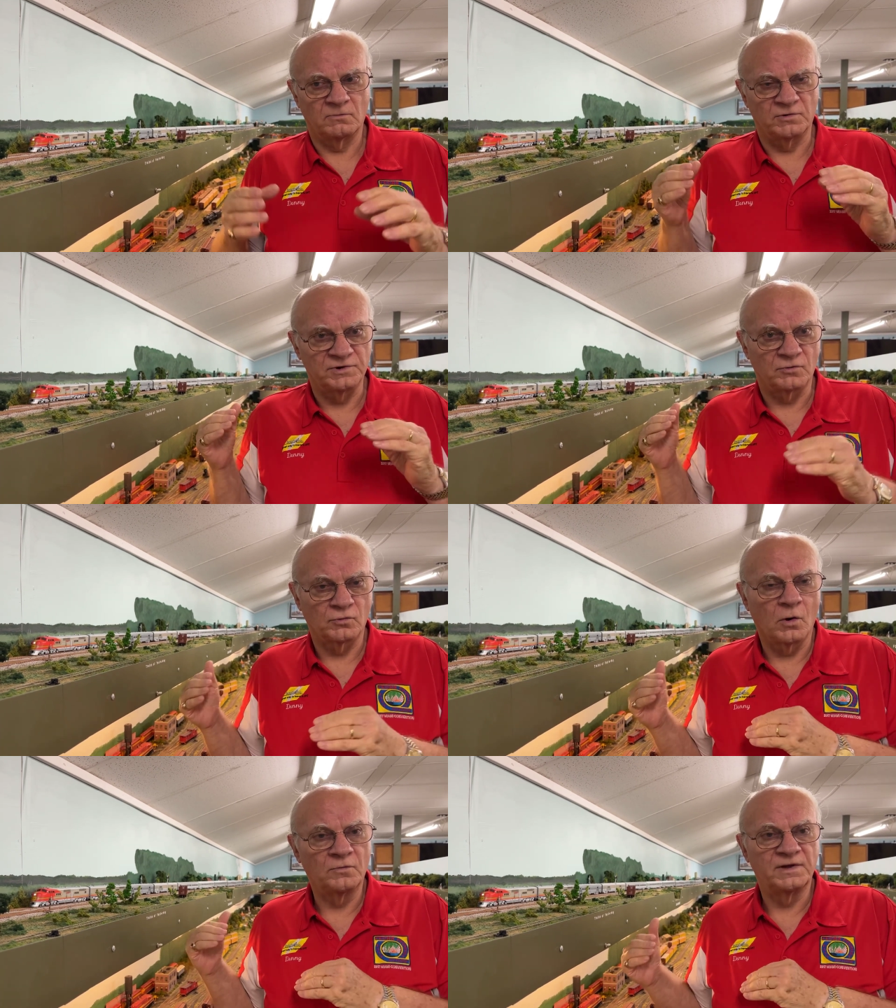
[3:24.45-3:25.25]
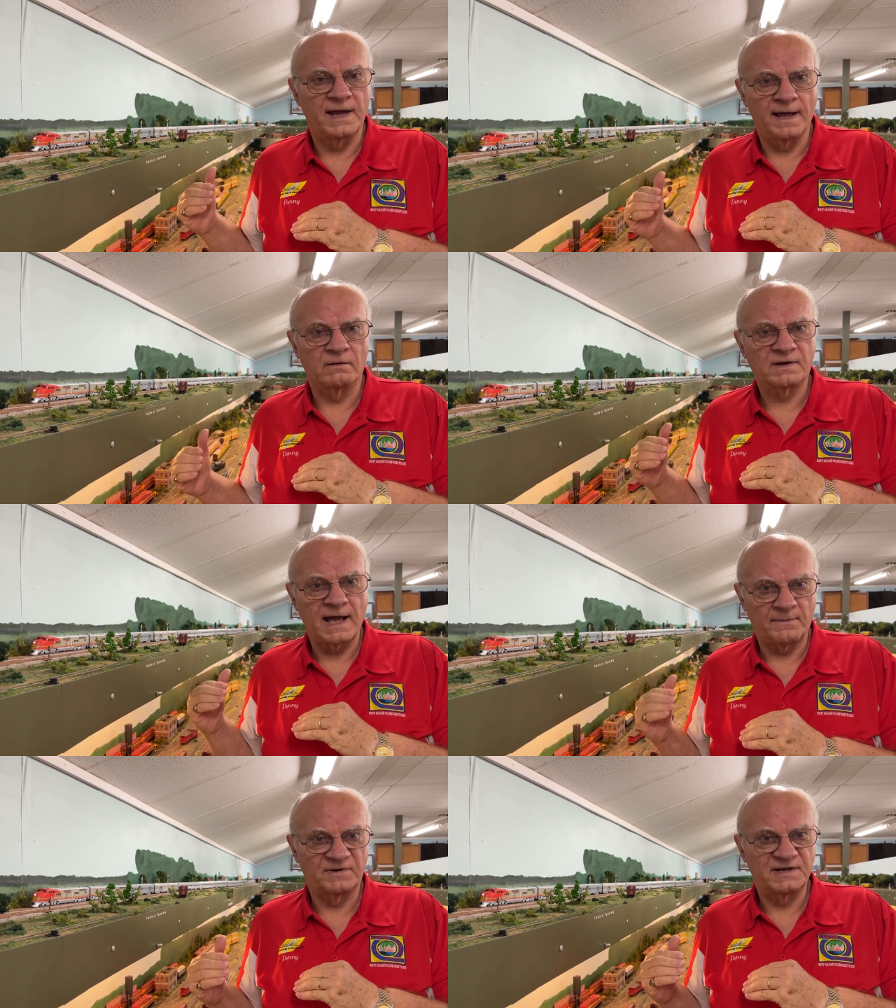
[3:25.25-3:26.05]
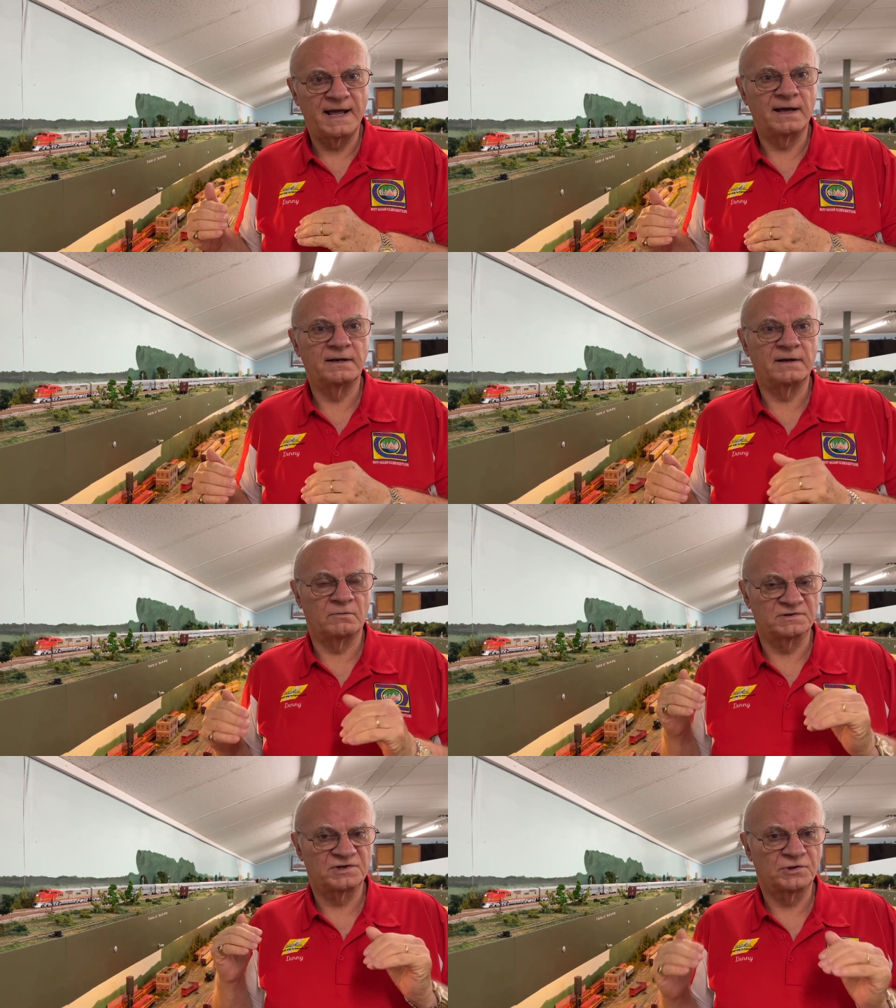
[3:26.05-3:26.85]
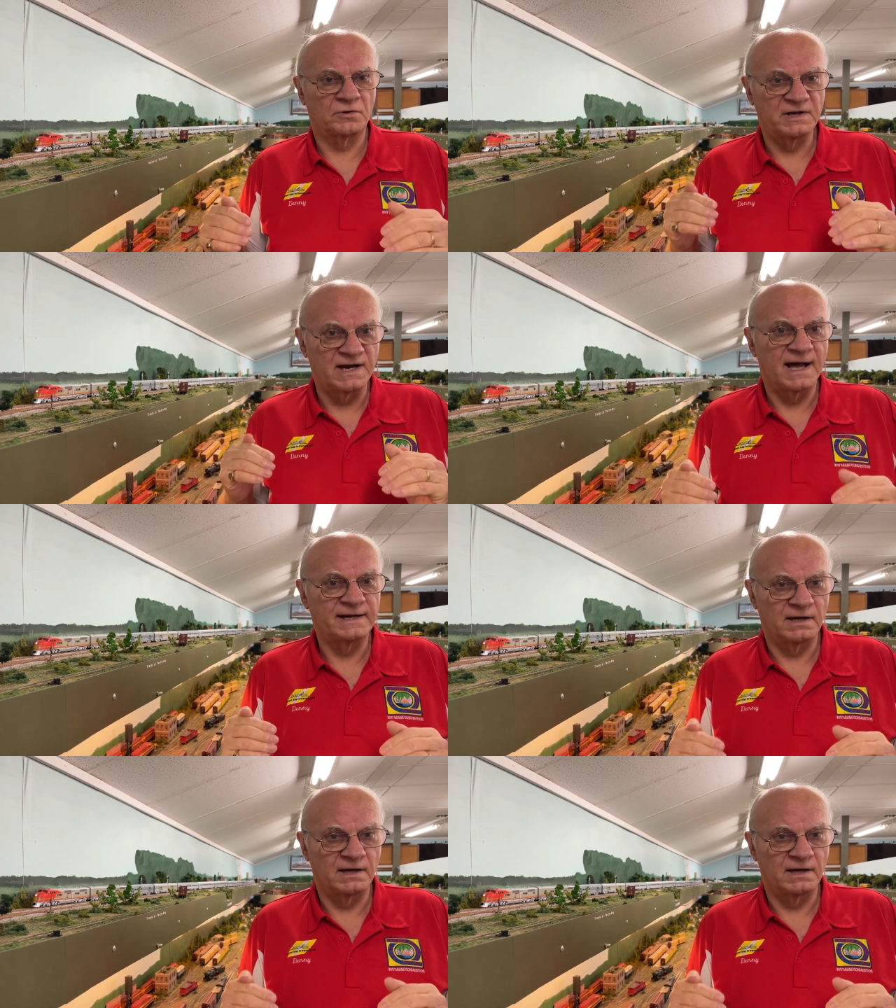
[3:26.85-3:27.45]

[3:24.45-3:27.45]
When you rode the El Capitan, it was $39.